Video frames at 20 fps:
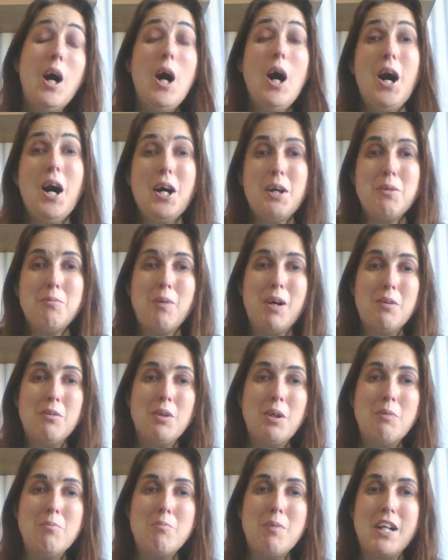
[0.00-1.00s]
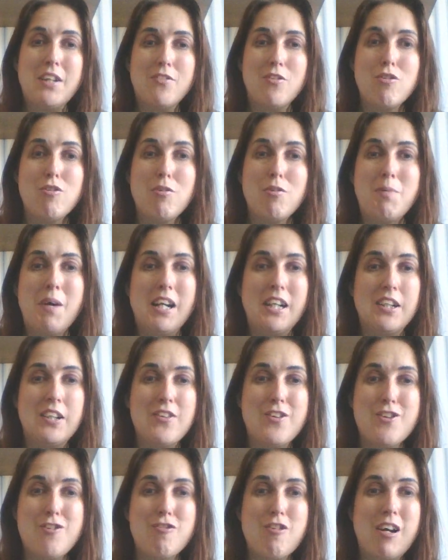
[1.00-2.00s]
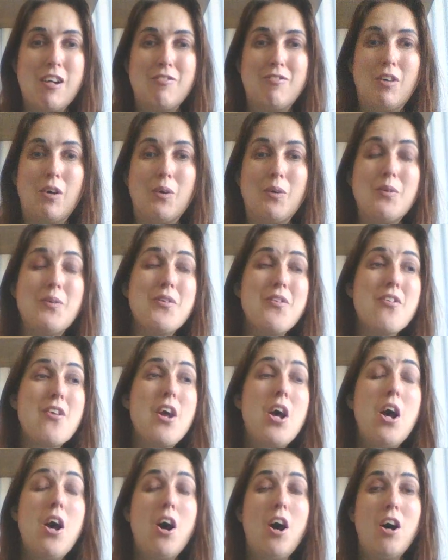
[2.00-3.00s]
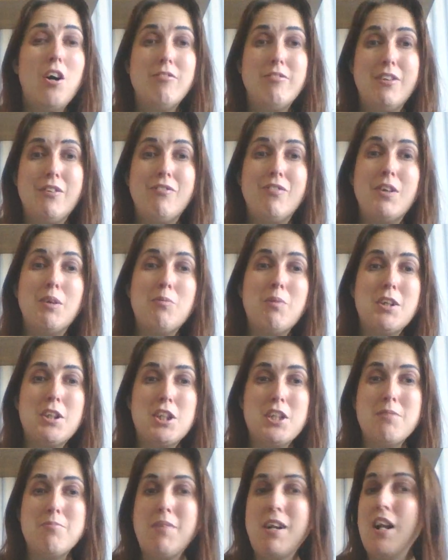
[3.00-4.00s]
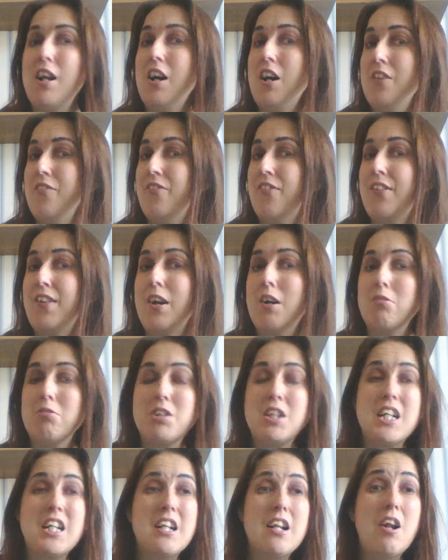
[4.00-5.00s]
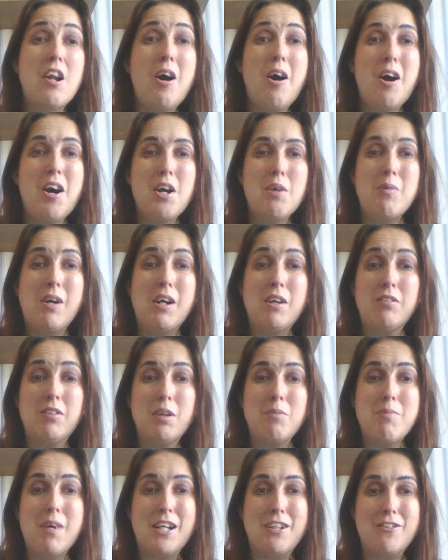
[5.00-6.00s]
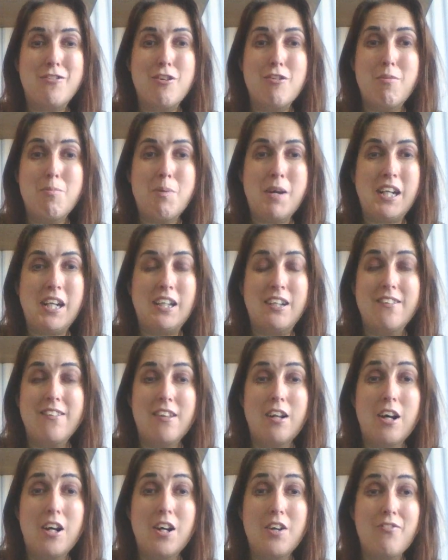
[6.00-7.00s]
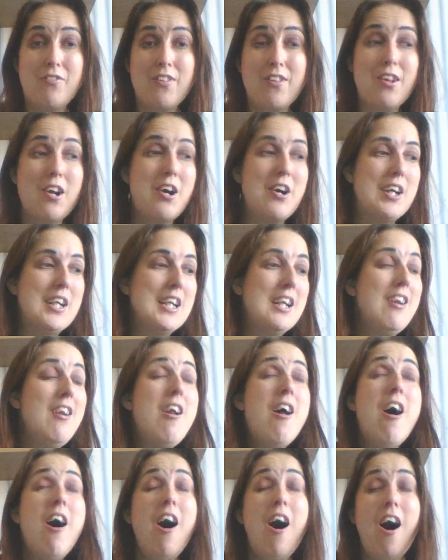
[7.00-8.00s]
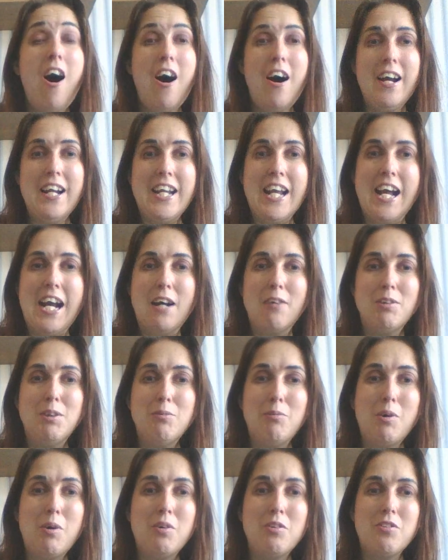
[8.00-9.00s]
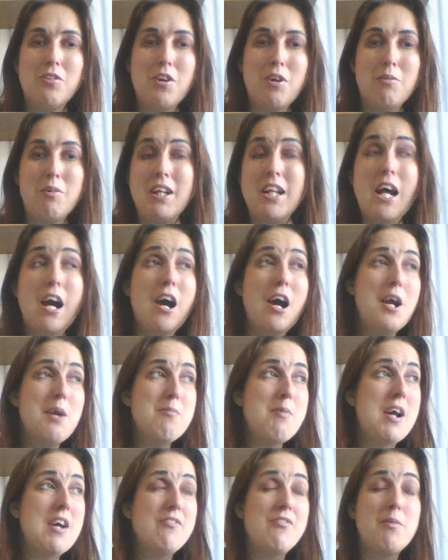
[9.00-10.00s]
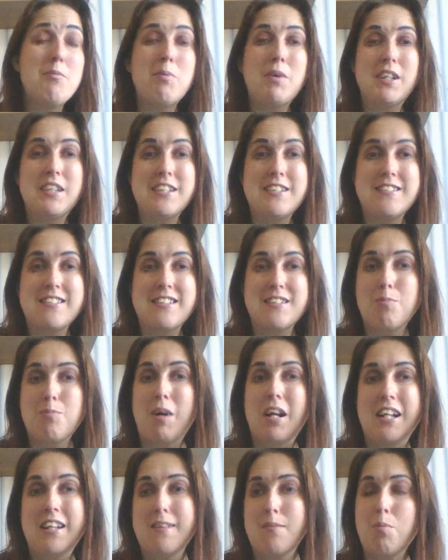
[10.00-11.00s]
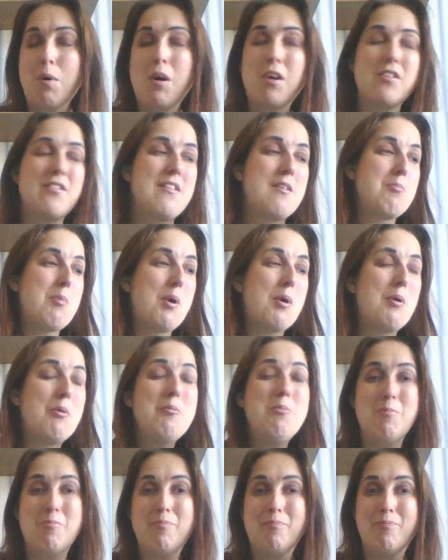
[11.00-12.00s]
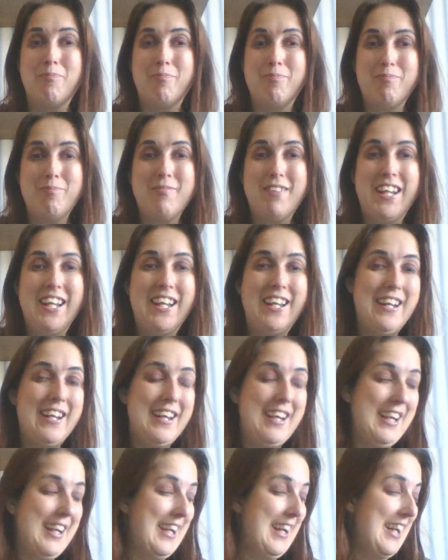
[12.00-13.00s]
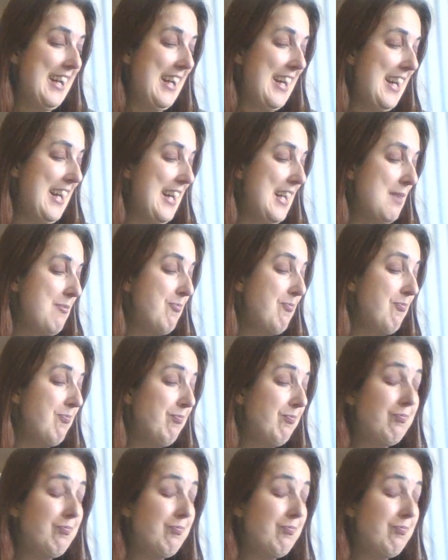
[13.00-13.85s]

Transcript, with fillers: Hi, welcome back to Rebecca's Travels or if you're watching my lifestyle channel, hi, welcome back to Rebecca's Lifestyle. Hi, how you all doing? I hope everybody's as well as possible. Um,